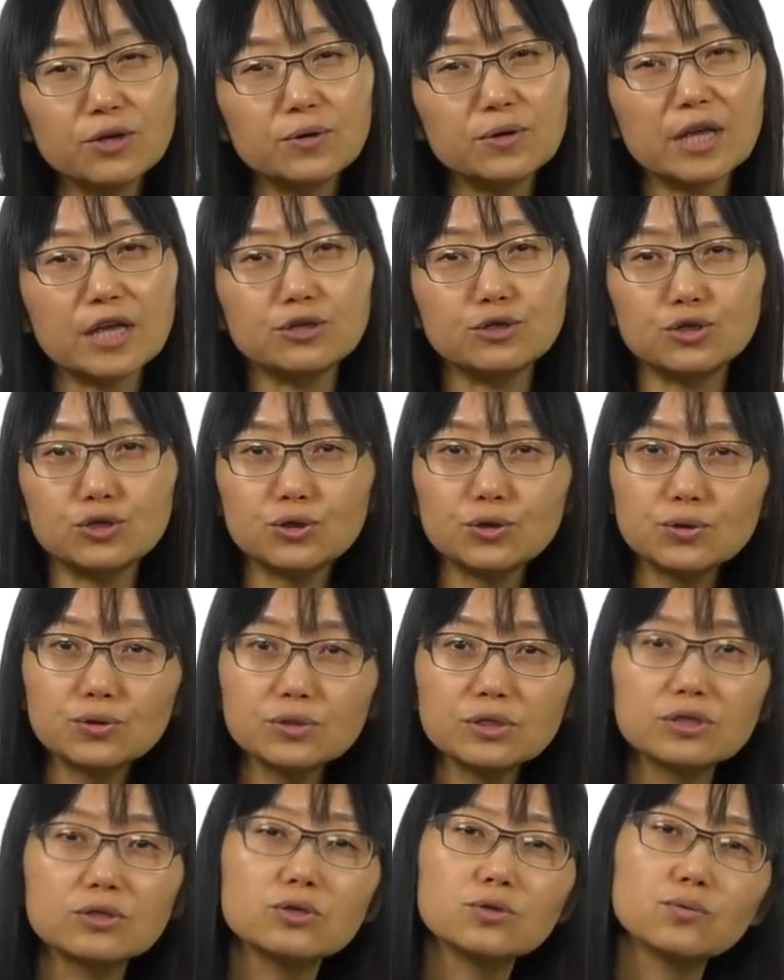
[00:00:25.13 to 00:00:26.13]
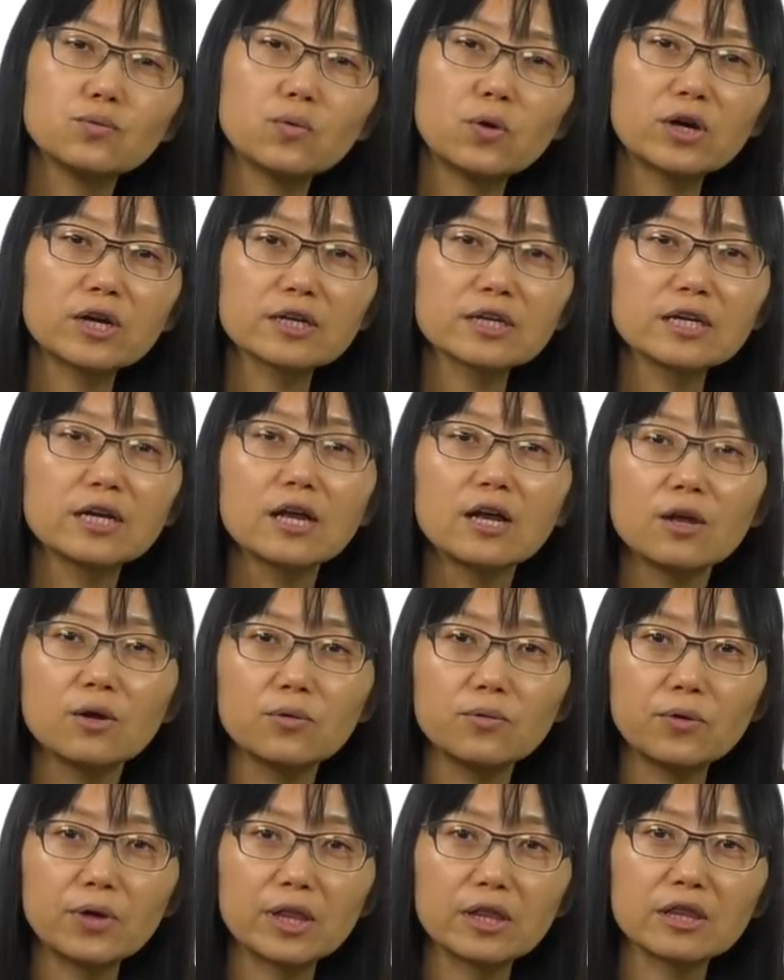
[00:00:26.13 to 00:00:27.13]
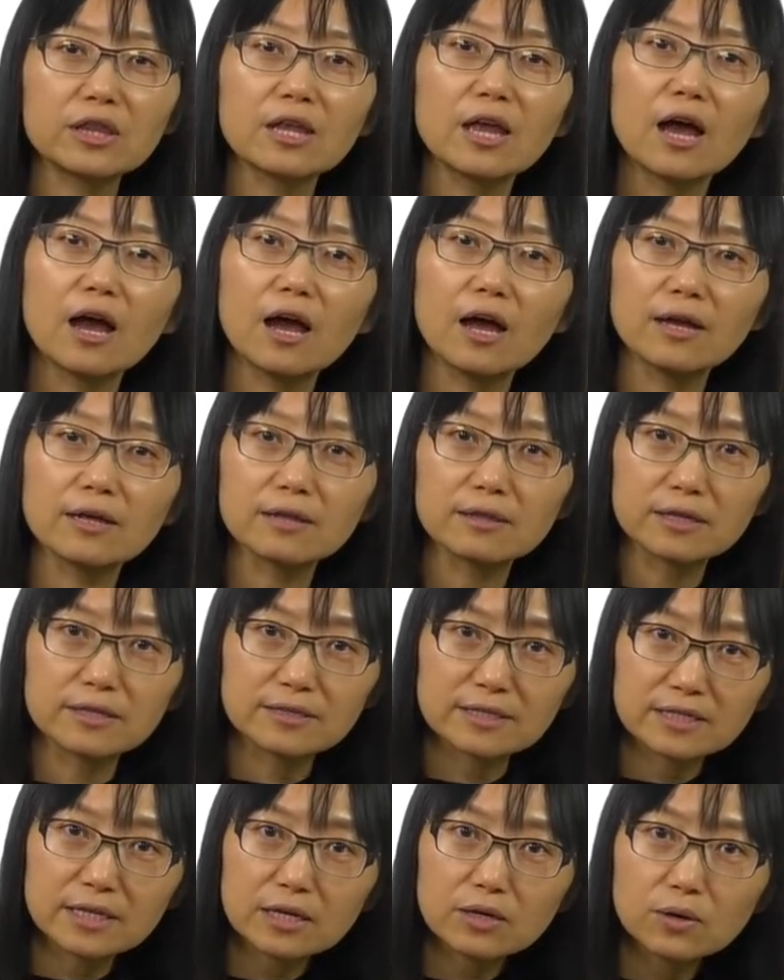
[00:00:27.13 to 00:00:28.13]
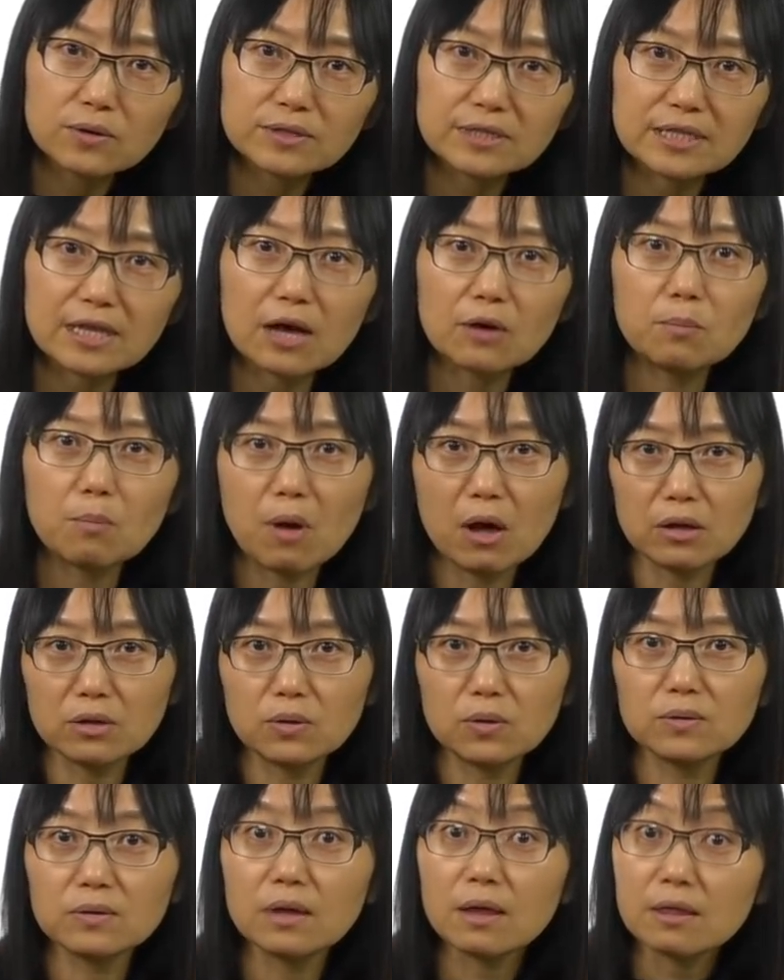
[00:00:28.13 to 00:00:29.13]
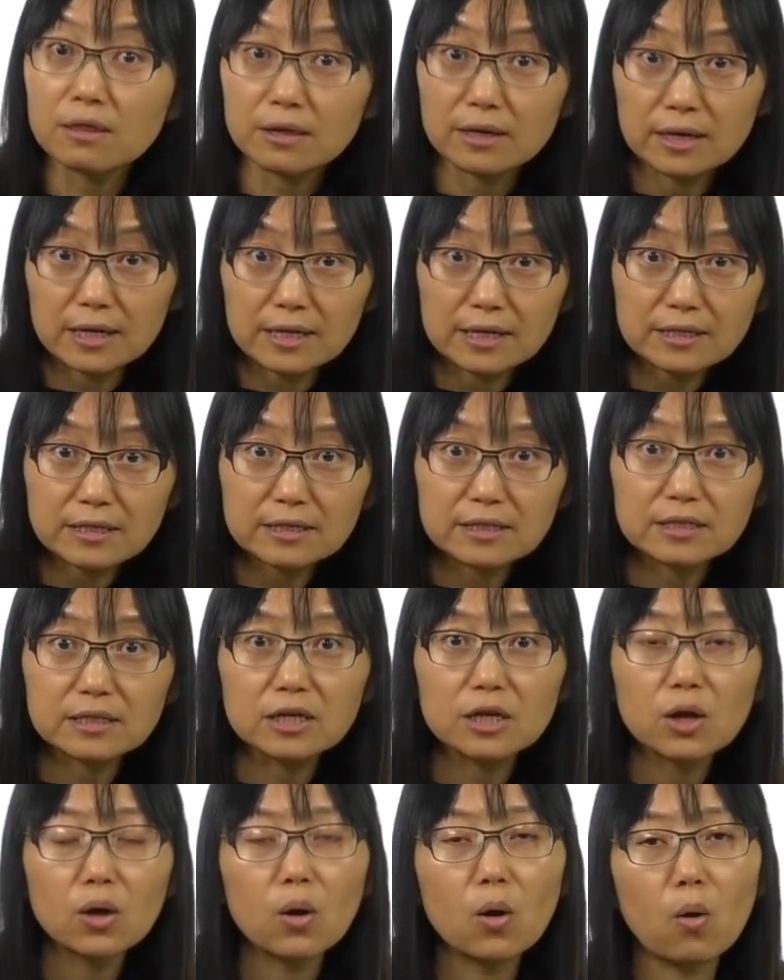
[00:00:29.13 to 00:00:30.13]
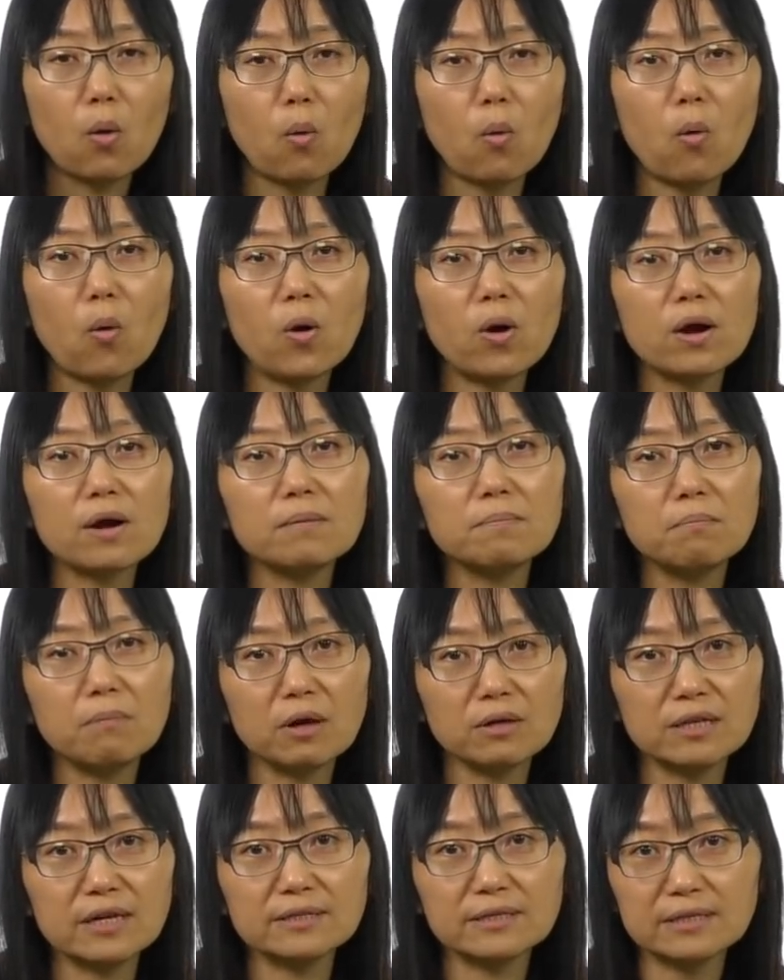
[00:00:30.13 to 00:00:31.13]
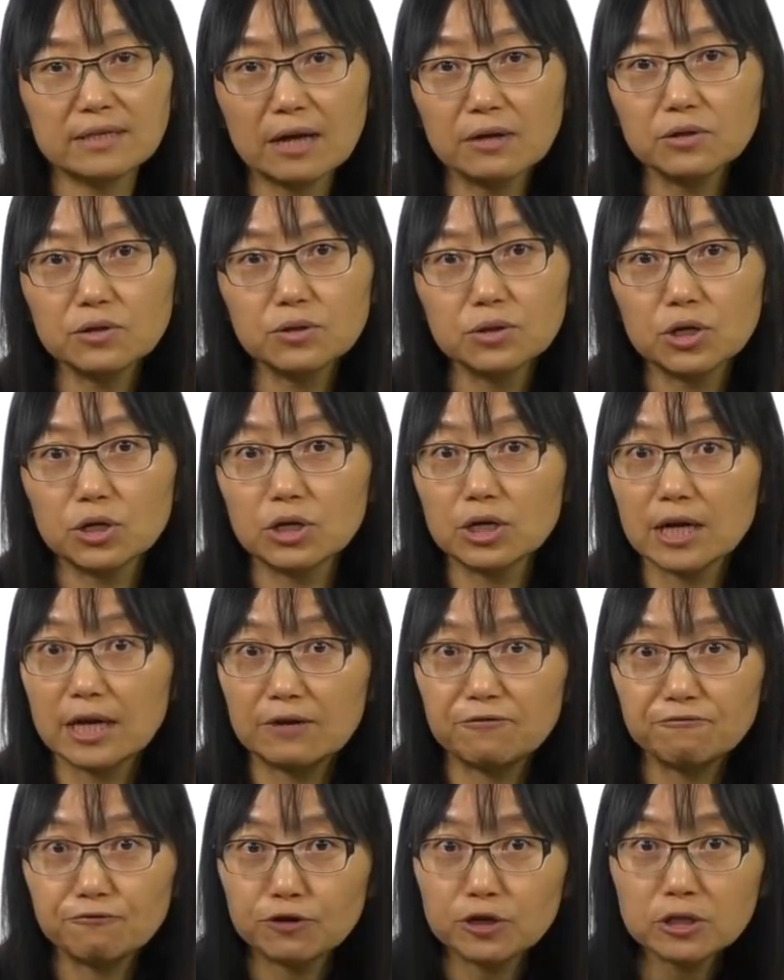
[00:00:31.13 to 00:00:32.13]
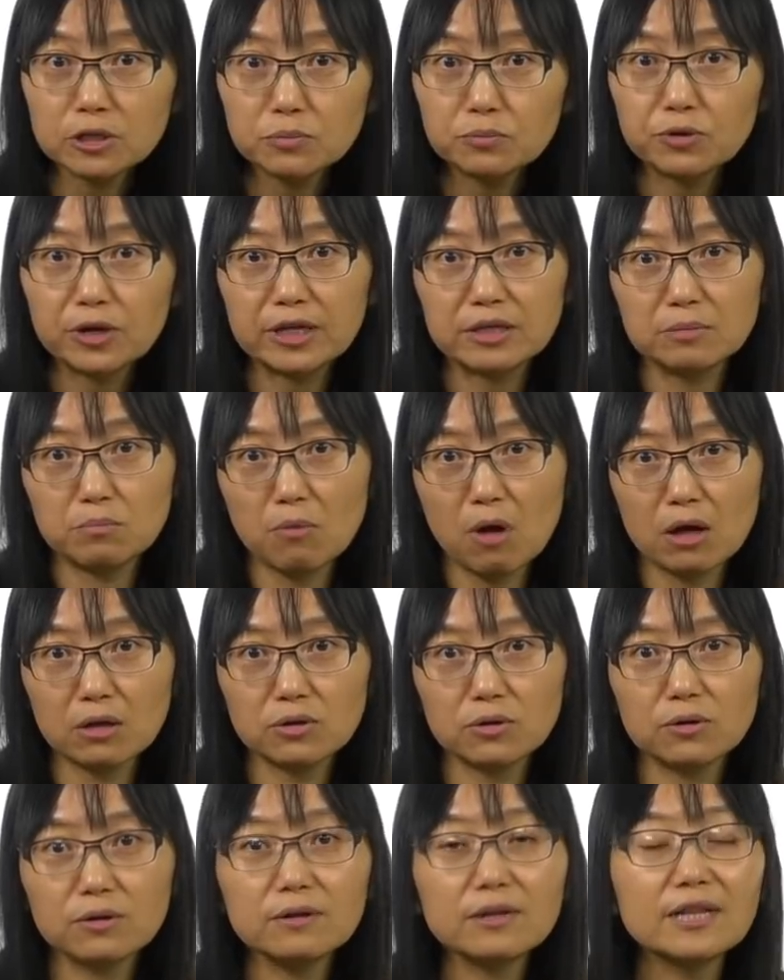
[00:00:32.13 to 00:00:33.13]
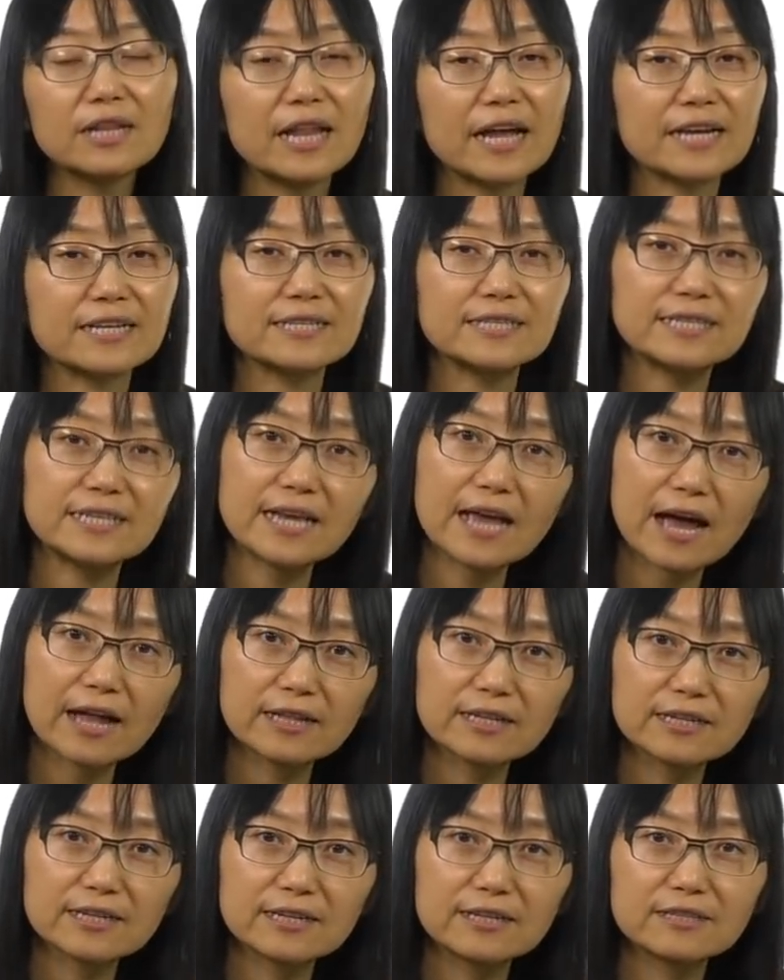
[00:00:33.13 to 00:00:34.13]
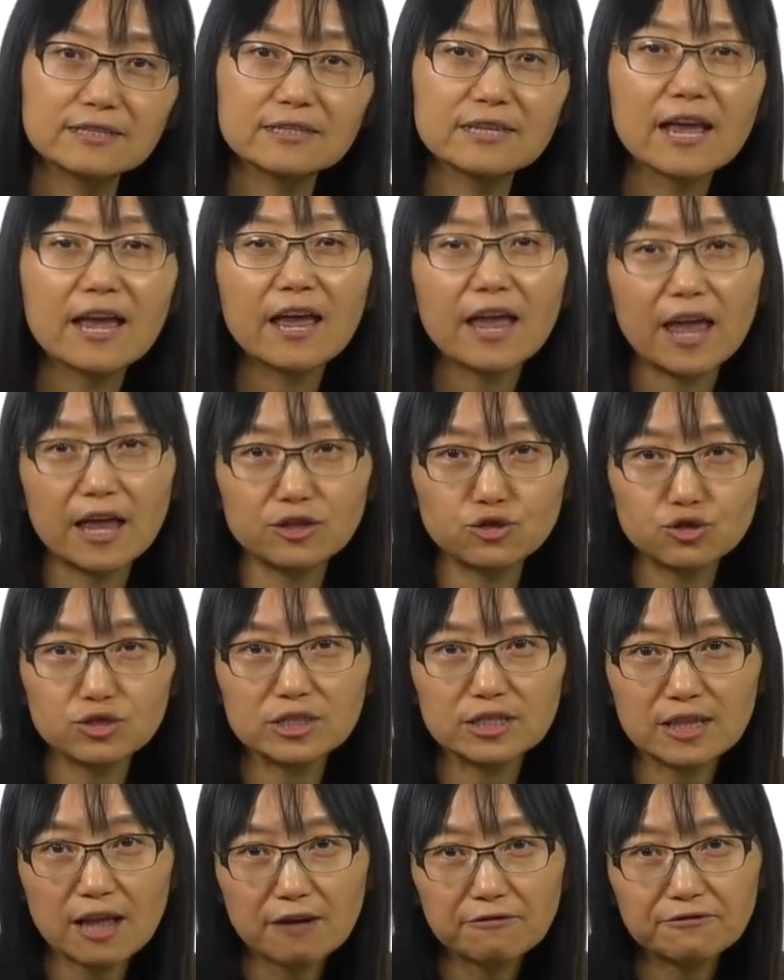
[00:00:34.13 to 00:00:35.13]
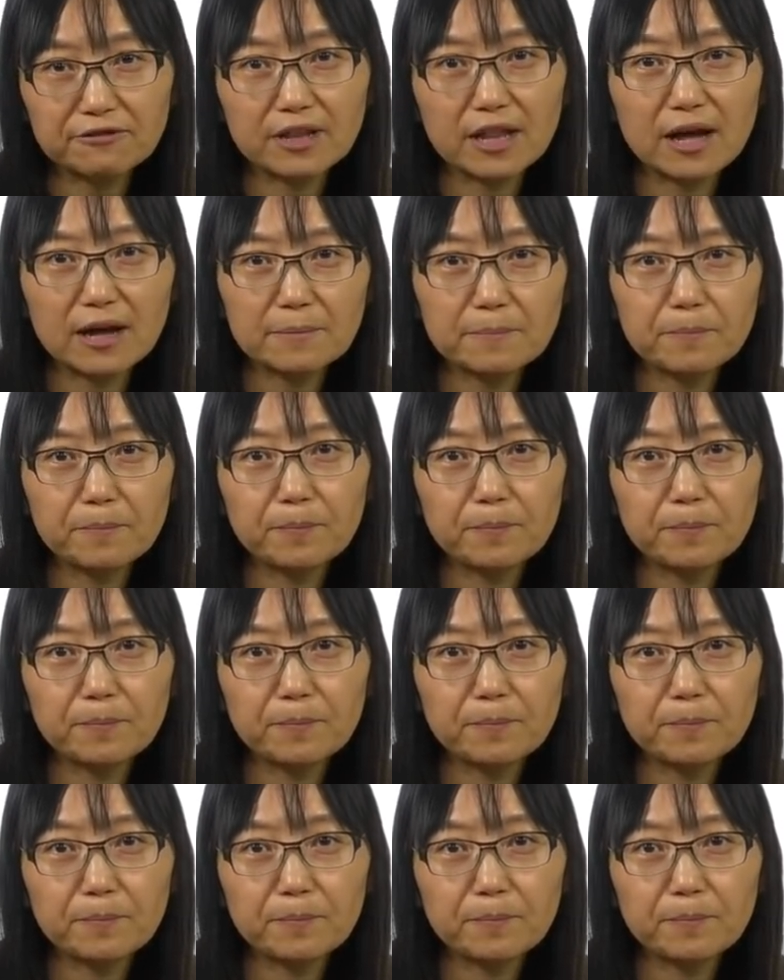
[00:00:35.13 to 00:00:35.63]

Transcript: you can choose to work with the single-cell model, the yeast, or multicellular invertebrate model like C. elegans and Drosophila.